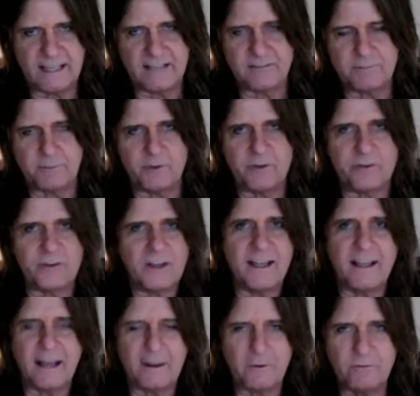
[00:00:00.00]
as per
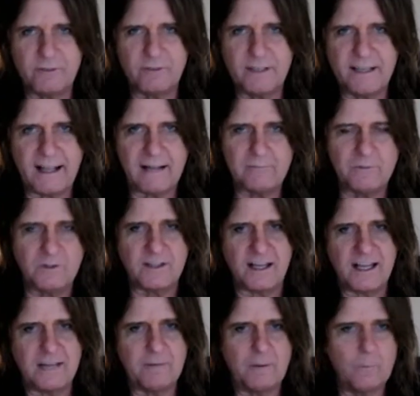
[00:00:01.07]
se, I don't really have the time.